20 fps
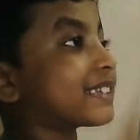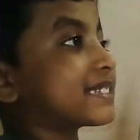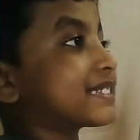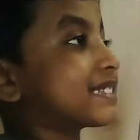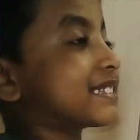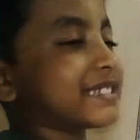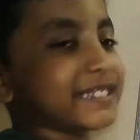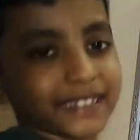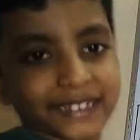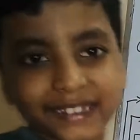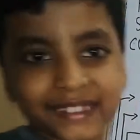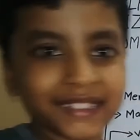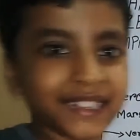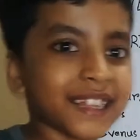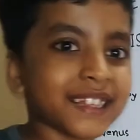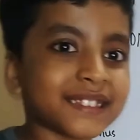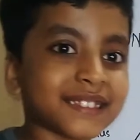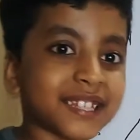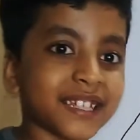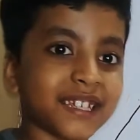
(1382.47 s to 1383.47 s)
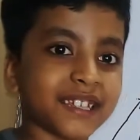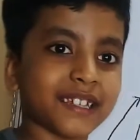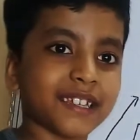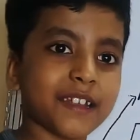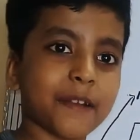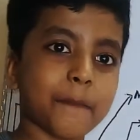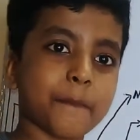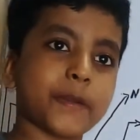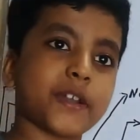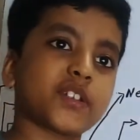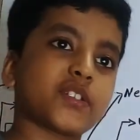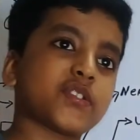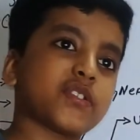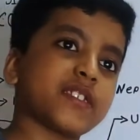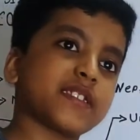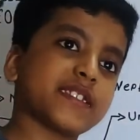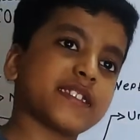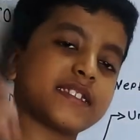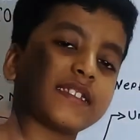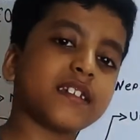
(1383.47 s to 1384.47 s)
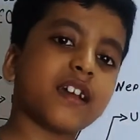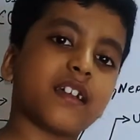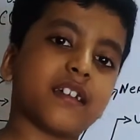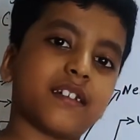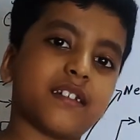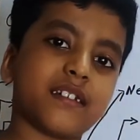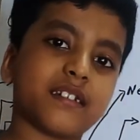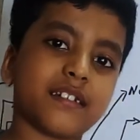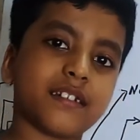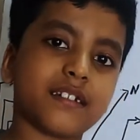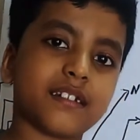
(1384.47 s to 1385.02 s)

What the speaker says: is nothing compared to the sun.